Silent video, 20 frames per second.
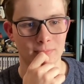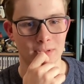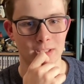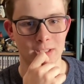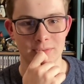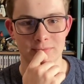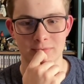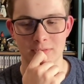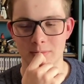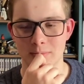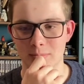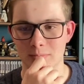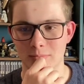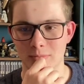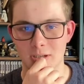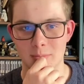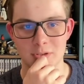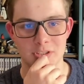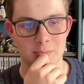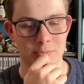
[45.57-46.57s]
I'd
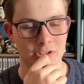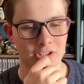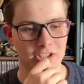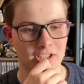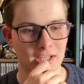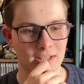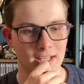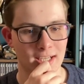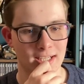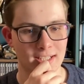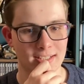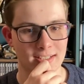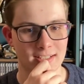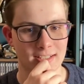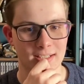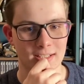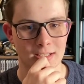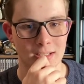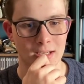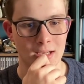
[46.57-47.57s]
very much appreciate
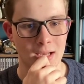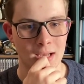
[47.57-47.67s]
that.